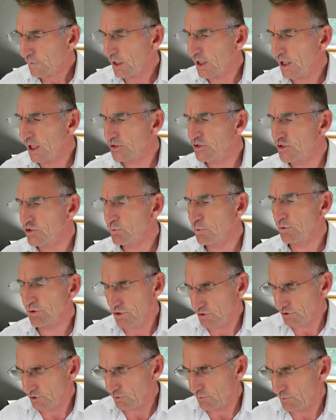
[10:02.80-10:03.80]
I just want you
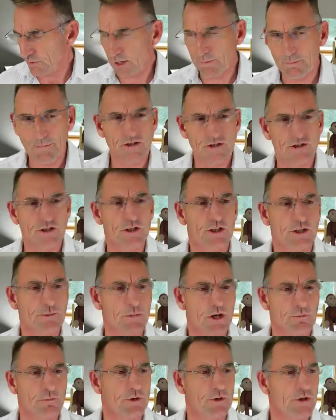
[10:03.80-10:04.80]
to imagine at the
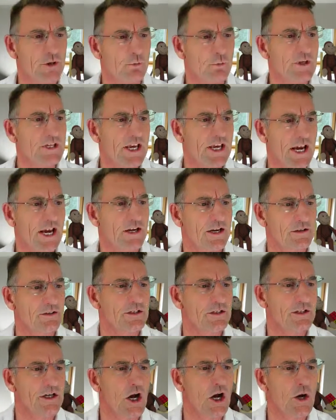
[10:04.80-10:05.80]
moment that we can
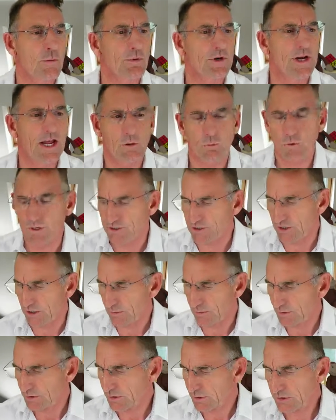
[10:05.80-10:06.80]
open our window.
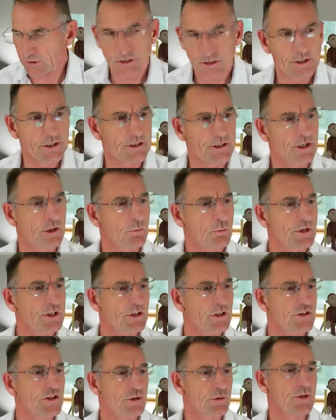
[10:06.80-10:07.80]
We
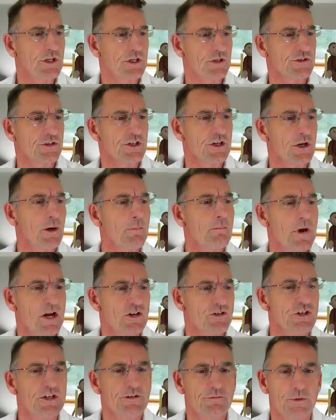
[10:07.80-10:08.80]
can do this.
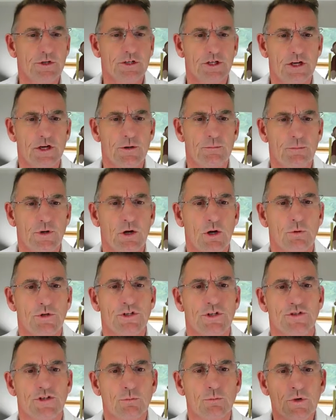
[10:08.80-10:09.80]
Imagine if we can open our
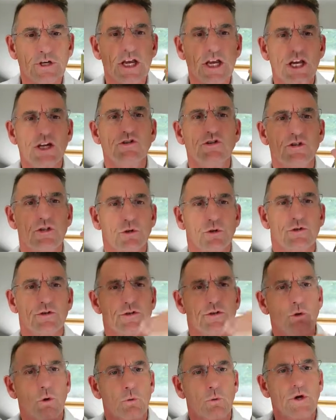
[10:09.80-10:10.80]
windows and we each look
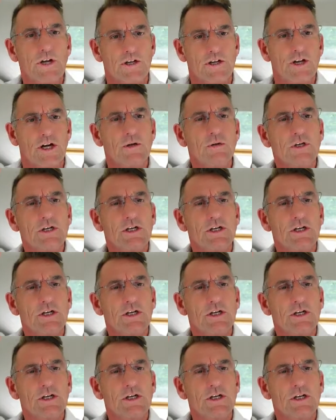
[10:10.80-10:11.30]
through a window,